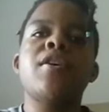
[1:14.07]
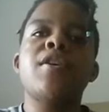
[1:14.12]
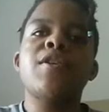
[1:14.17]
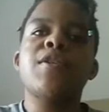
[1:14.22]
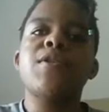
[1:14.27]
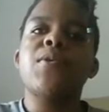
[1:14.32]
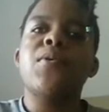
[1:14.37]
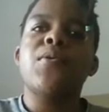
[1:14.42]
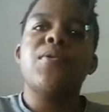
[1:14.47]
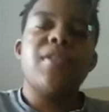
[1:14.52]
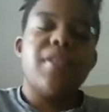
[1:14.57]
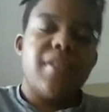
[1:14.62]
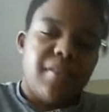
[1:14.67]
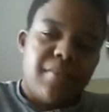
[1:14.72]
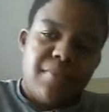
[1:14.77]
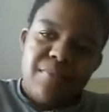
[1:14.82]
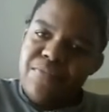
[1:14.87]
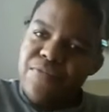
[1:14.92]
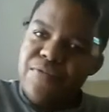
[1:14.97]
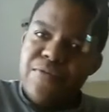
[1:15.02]
So
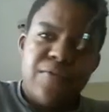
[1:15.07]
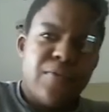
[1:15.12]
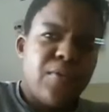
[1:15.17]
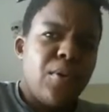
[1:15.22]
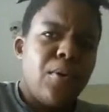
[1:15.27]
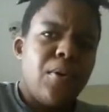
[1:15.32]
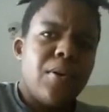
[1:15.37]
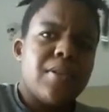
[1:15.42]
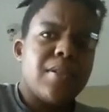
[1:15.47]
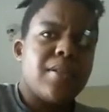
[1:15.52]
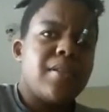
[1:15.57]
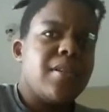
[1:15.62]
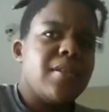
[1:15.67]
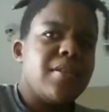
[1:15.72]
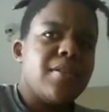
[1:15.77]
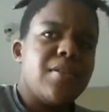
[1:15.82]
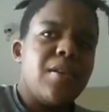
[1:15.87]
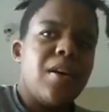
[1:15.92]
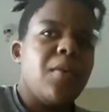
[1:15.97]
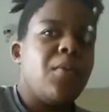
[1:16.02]
course,
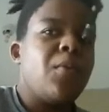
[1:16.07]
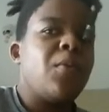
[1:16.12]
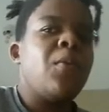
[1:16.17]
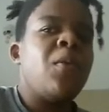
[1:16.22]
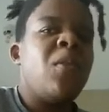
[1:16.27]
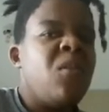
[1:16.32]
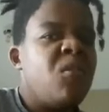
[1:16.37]
this song will